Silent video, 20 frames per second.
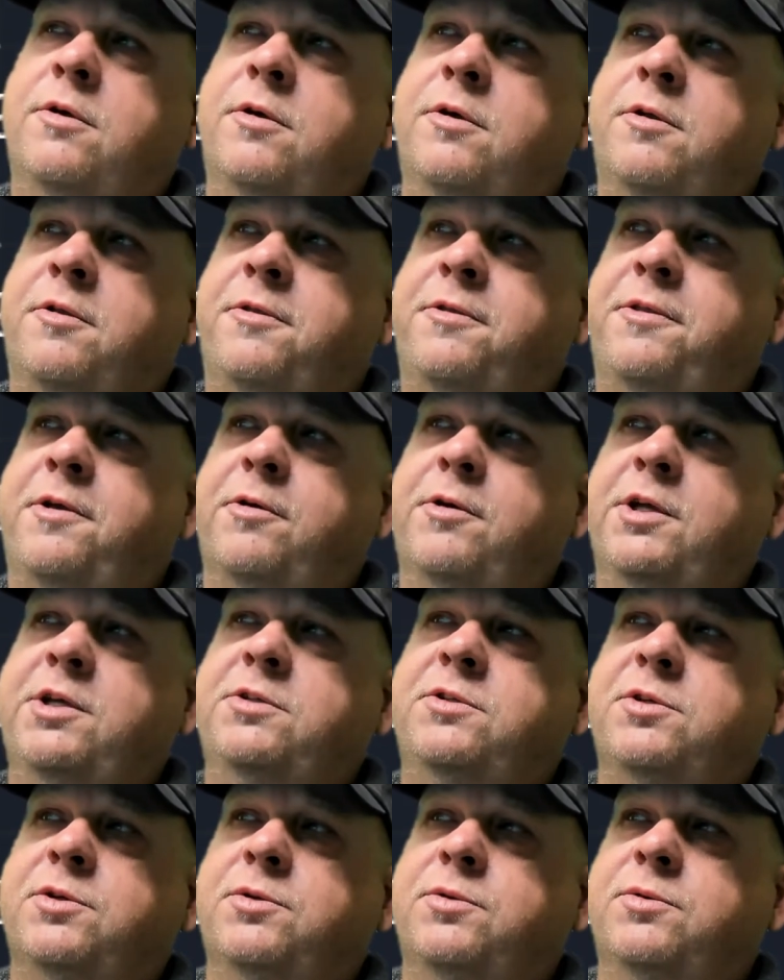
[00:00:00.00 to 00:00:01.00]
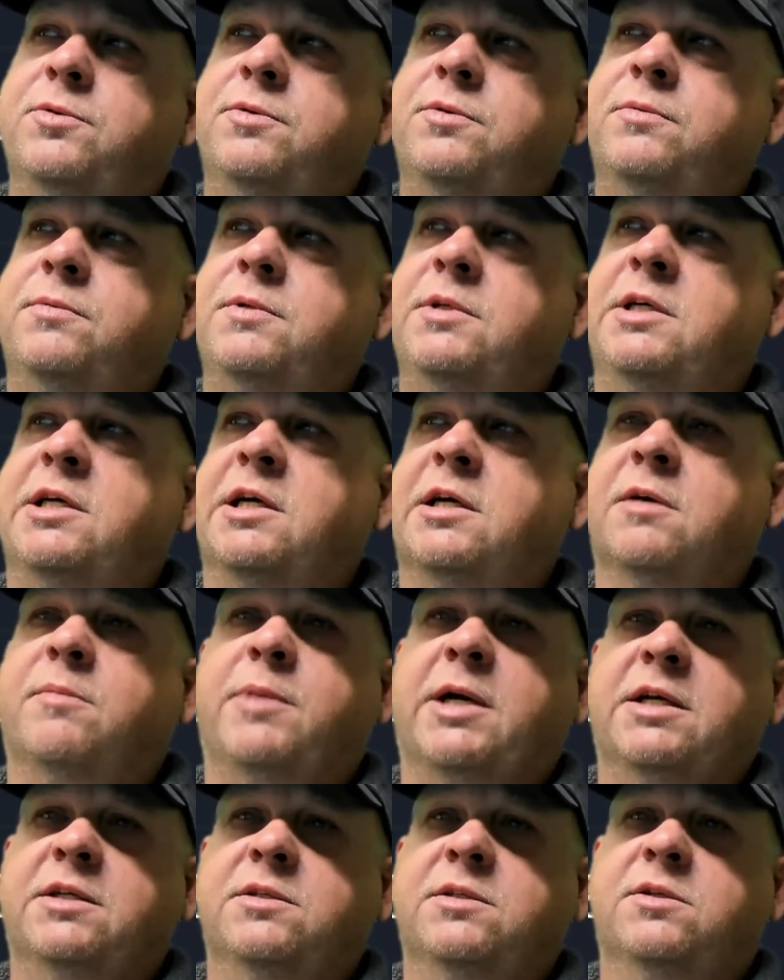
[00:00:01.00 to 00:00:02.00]
32
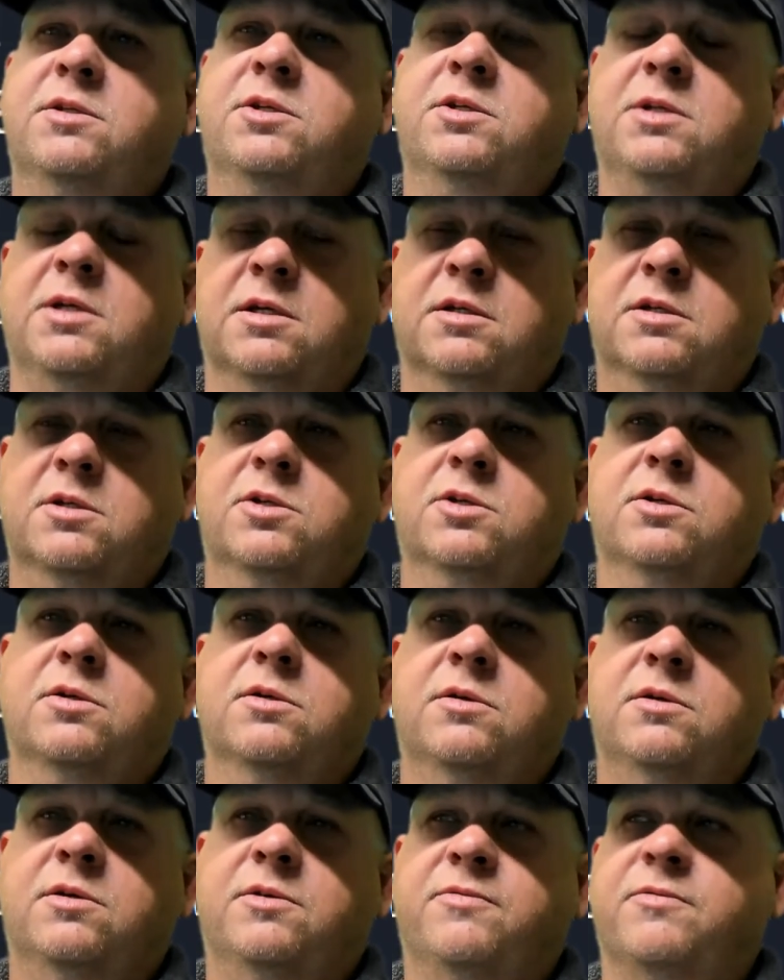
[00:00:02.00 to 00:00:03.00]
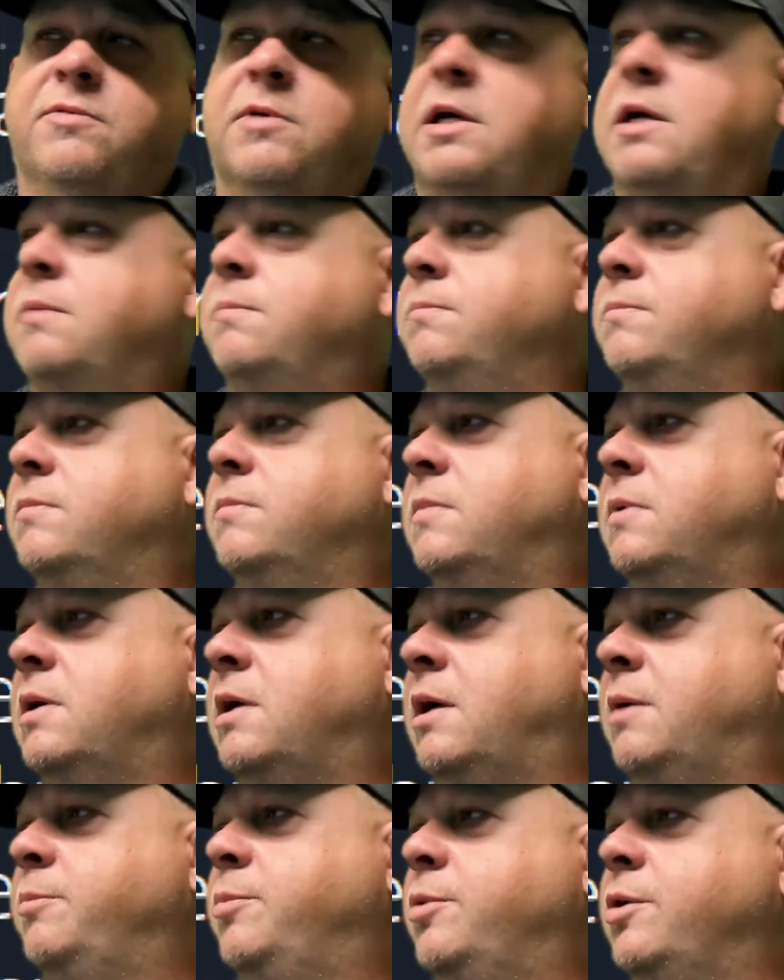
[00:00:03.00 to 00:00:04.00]
gigabyte sticks of RAM
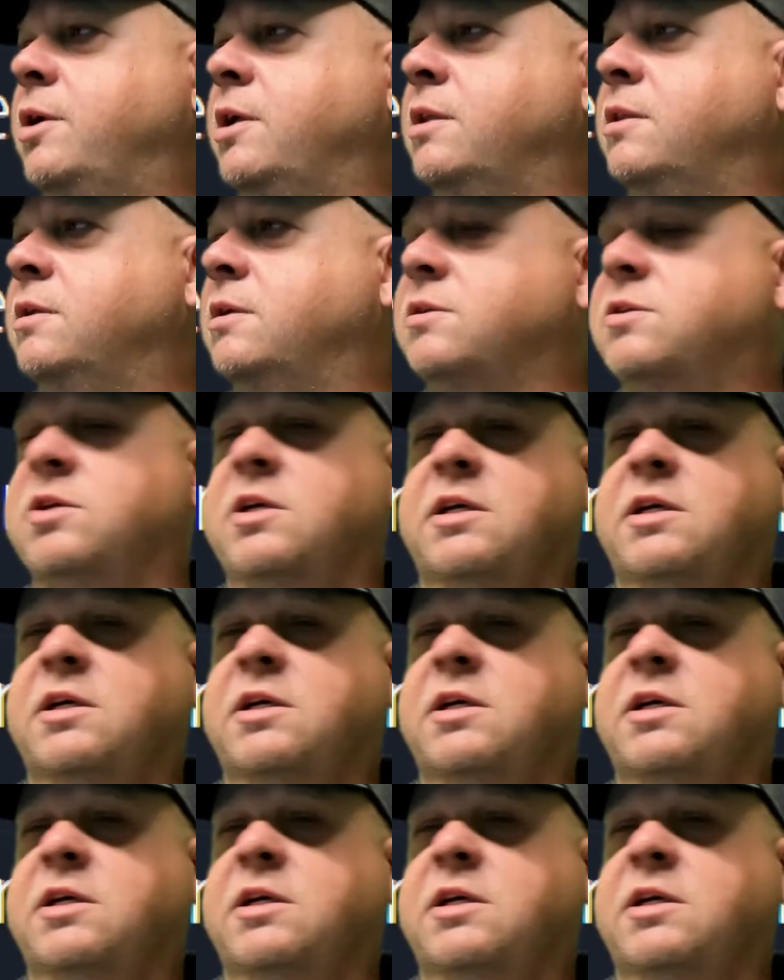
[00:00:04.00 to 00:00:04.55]
I put in this.